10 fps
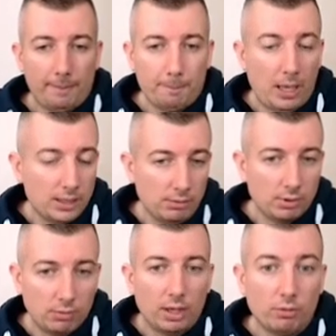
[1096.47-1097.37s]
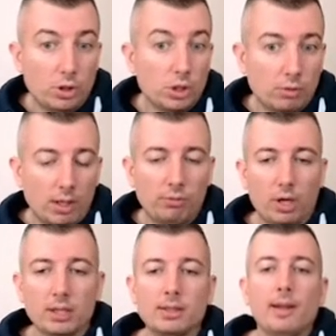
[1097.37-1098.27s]
passive square, which is great for
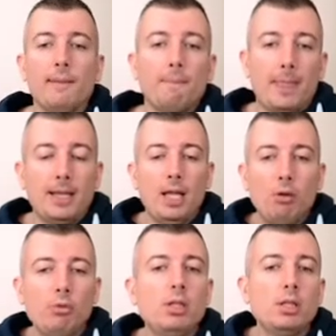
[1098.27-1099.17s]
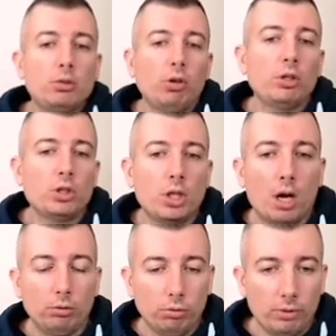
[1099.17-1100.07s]
us. And now we need strategy
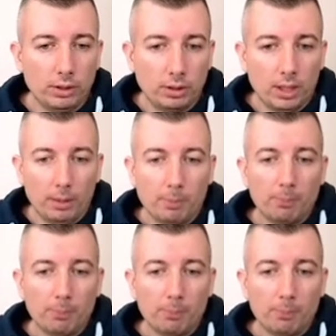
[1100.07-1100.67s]
how to win the game.